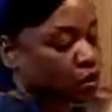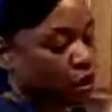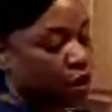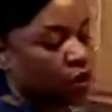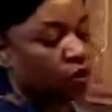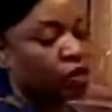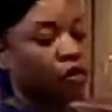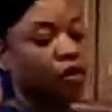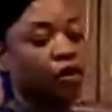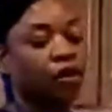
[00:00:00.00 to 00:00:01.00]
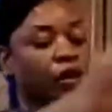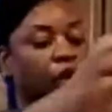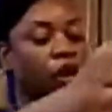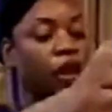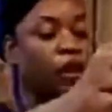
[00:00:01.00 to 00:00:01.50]
So you
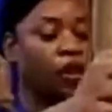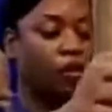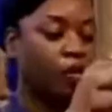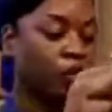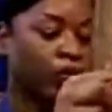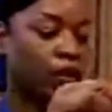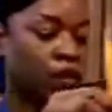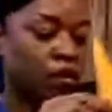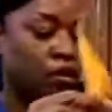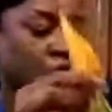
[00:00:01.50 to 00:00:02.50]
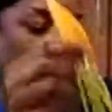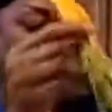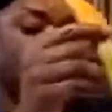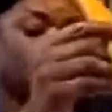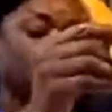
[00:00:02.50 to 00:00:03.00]
can get a whole
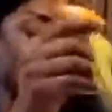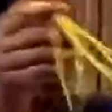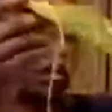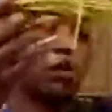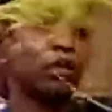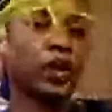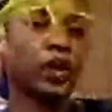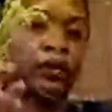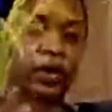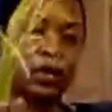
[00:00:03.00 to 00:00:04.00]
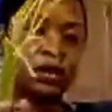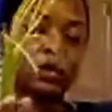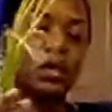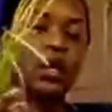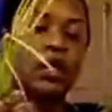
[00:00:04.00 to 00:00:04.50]
one like this.